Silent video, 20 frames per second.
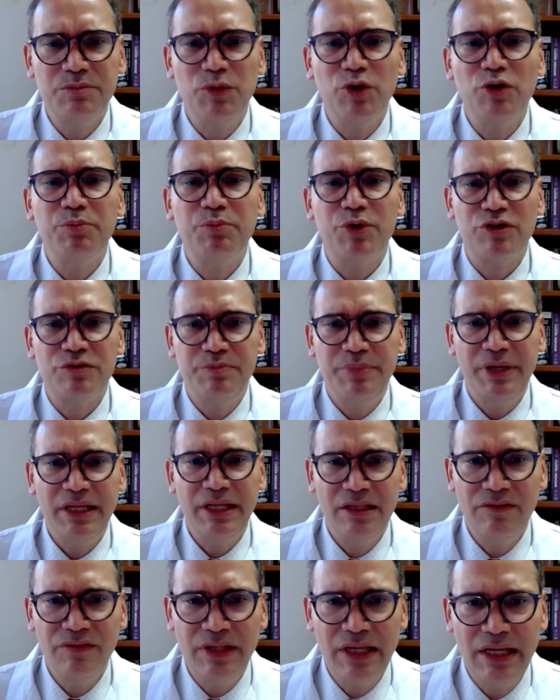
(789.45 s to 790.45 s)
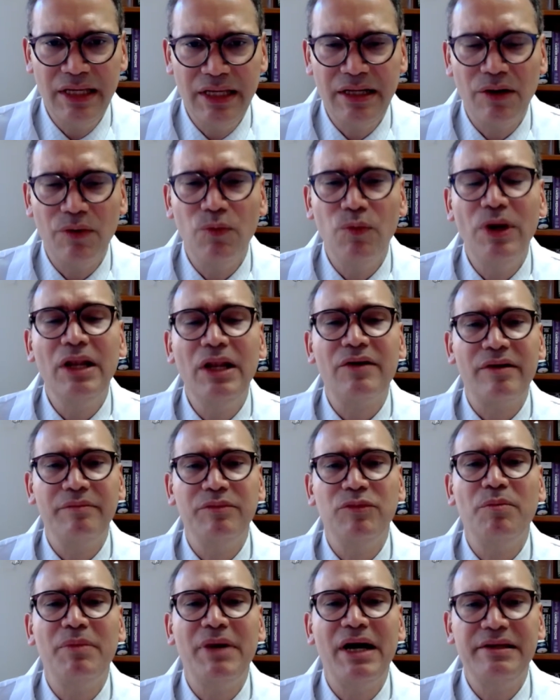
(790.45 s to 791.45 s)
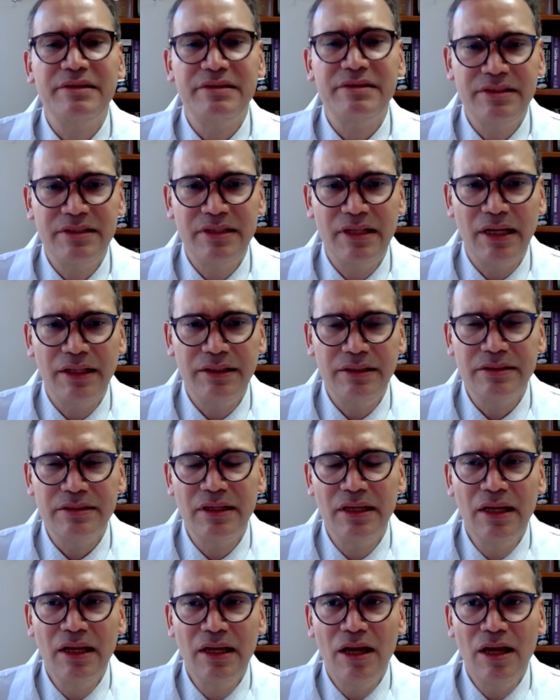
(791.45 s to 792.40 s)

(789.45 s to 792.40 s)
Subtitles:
more prospective data, well-randomized studies